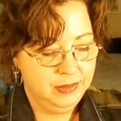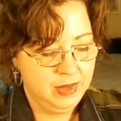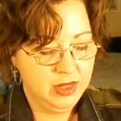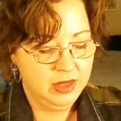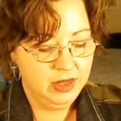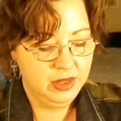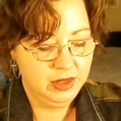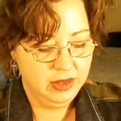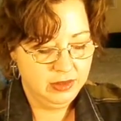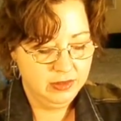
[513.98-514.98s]
It
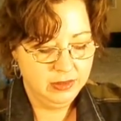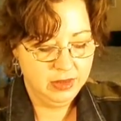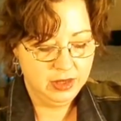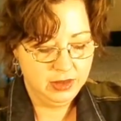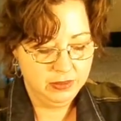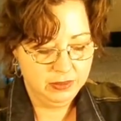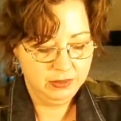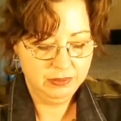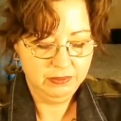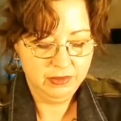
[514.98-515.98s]
did,
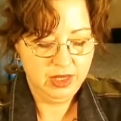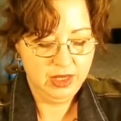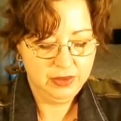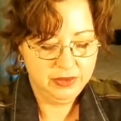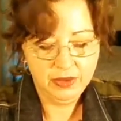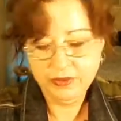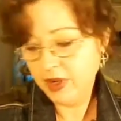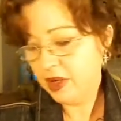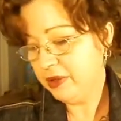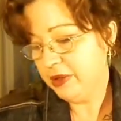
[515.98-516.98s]
give some
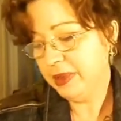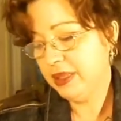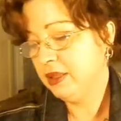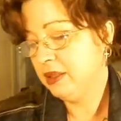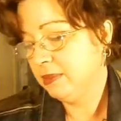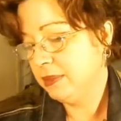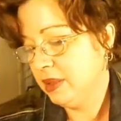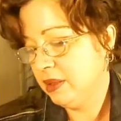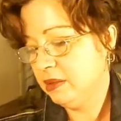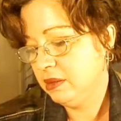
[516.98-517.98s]
volume again,
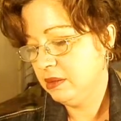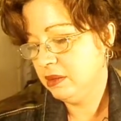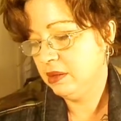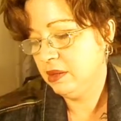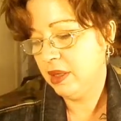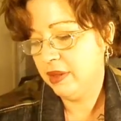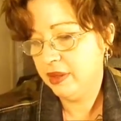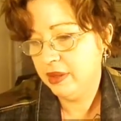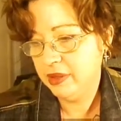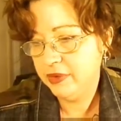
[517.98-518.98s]
but
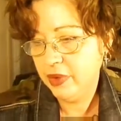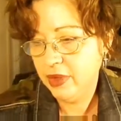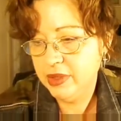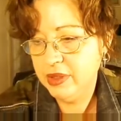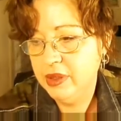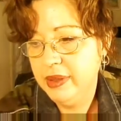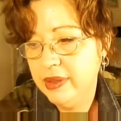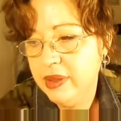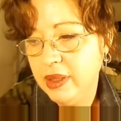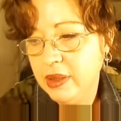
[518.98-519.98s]
nothing as far as
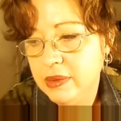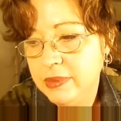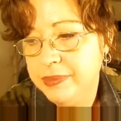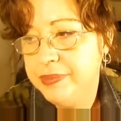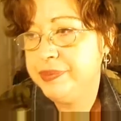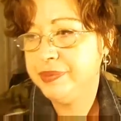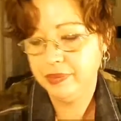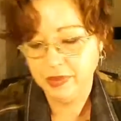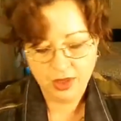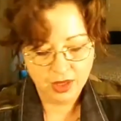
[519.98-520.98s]
lengthening.
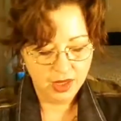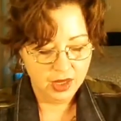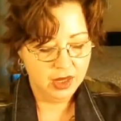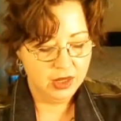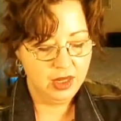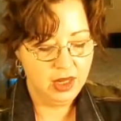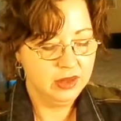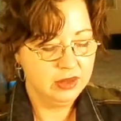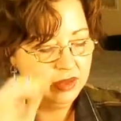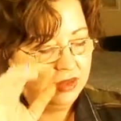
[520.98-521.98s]

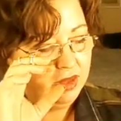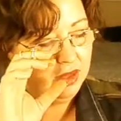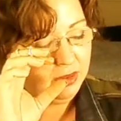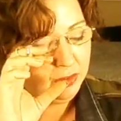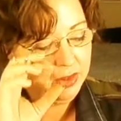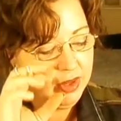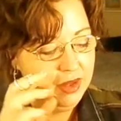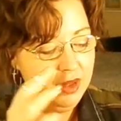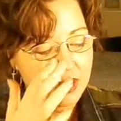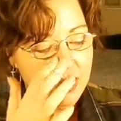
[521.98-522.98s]
Next is another one
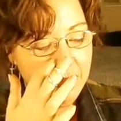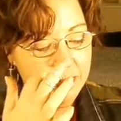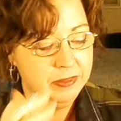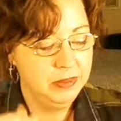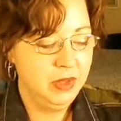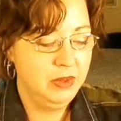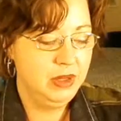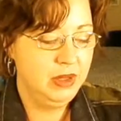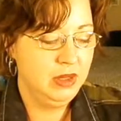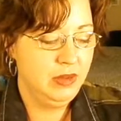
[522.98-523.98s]
that I'm
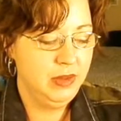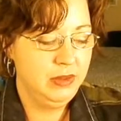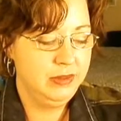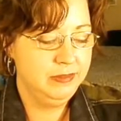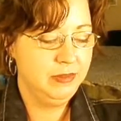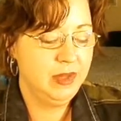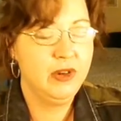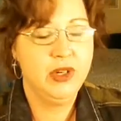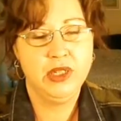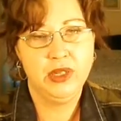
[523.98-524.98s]
doing, I've
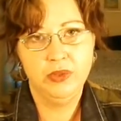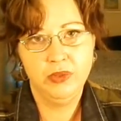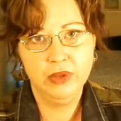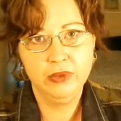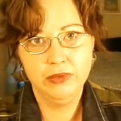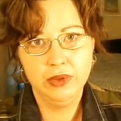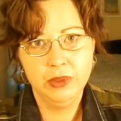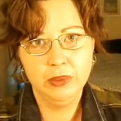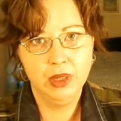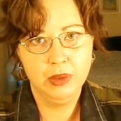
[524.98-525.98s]
already done the written
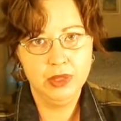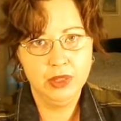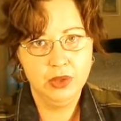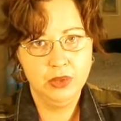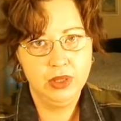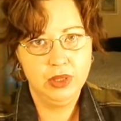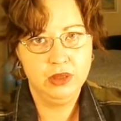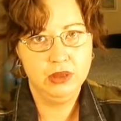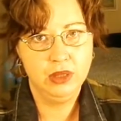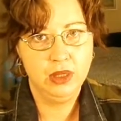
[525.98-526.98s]
review, but I'll be
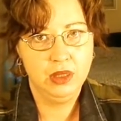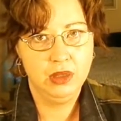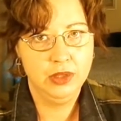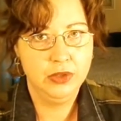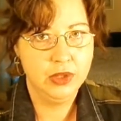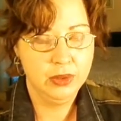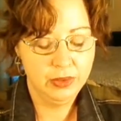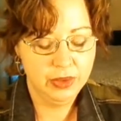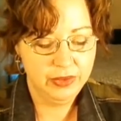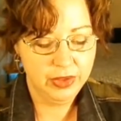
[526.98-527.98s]
doing a YouTube
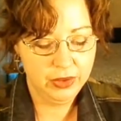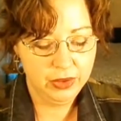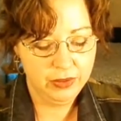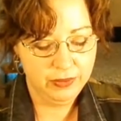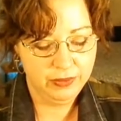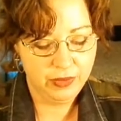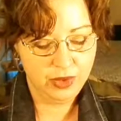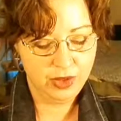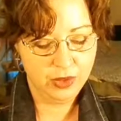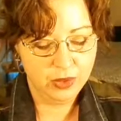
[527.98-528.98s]
review
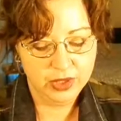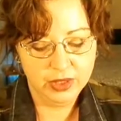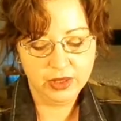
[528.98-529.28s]
for the Gorgeous